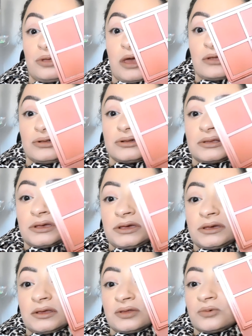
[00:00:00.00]

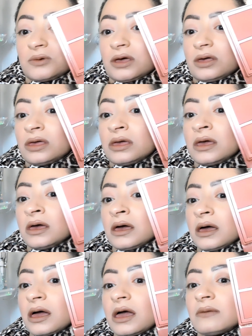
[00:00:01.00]
actually as well.
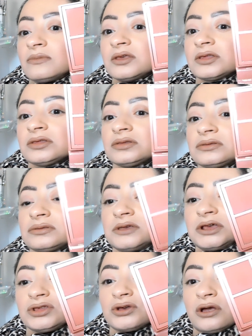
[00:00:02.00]

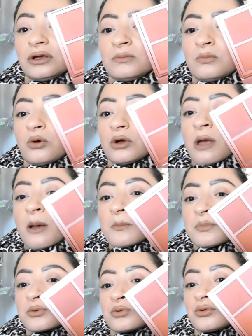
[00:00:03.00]
These are more
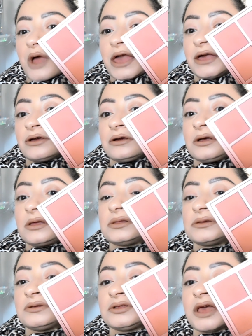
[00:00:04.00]
brighter
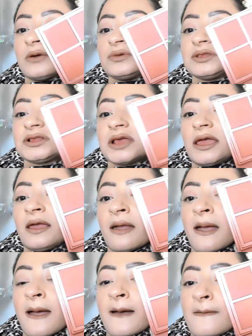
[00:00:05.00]
colors, I would say.
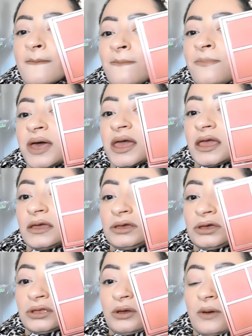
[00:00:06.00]
But,
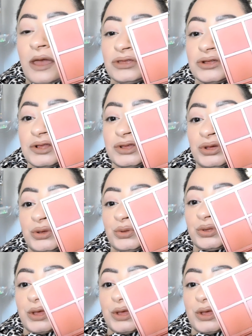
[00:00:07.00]
you know, I just use